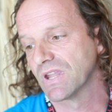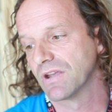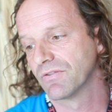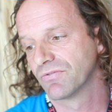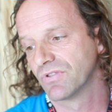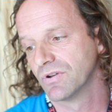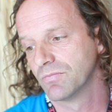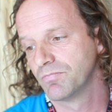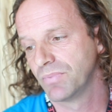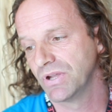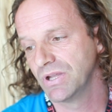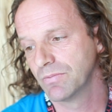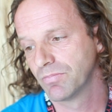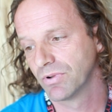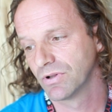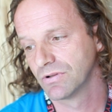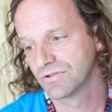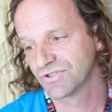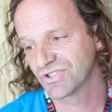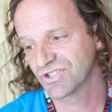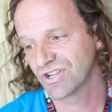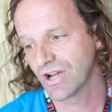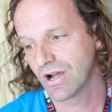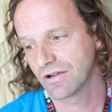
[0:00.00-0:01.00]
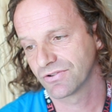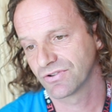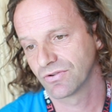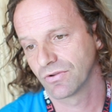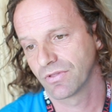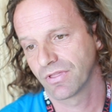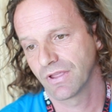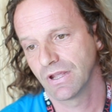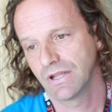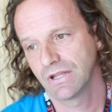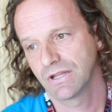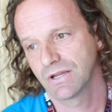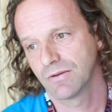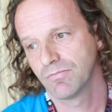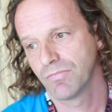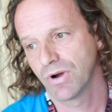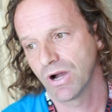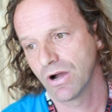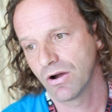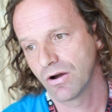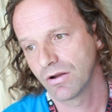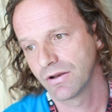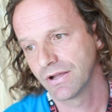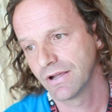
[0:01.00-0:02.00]
if the people start to think
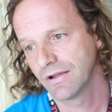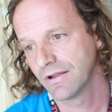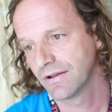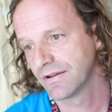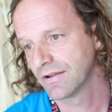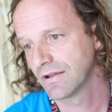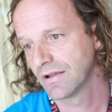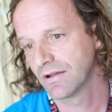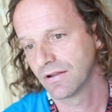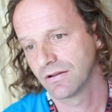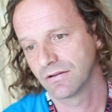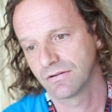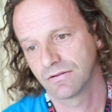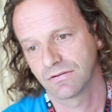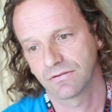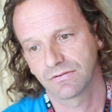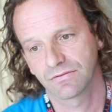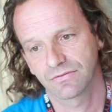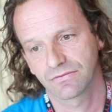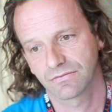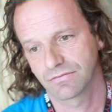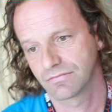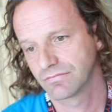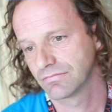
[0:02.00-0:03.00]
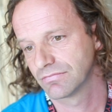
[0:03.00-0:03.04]
about it and